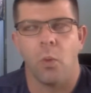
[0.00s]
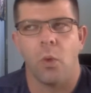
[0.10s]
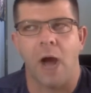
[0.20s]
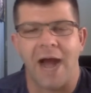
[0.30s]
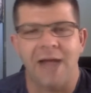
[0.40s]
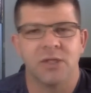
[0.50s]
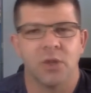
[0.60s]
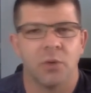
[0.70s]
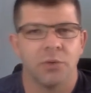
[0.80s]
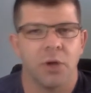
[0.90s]
I
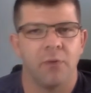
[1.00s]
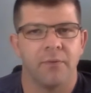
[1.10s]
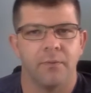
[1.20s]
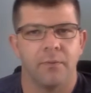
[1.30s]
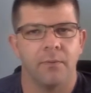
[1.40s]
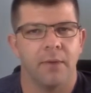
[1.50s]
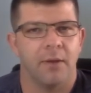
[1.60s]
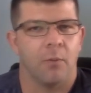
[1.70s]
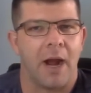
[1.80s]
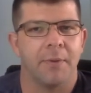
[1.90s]
don't know
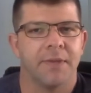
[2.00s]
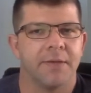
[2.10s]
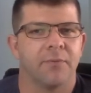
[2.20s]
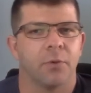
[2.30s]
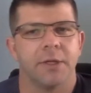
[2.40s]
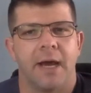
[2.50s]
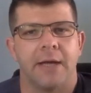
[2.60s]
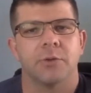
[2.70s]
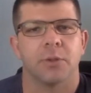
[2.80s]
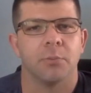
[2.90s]
why would the
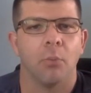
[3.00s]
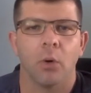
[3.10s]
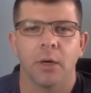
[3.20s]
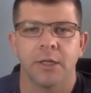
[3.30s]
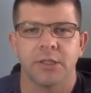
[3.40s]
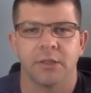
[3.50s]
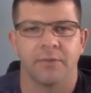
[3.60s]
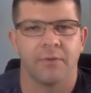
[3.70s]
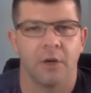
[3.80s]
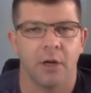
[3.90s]
49ers would mortgage the
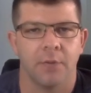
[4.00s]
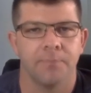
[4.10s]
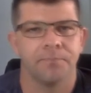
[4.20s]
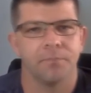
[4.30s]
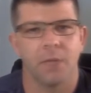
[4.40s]
farm,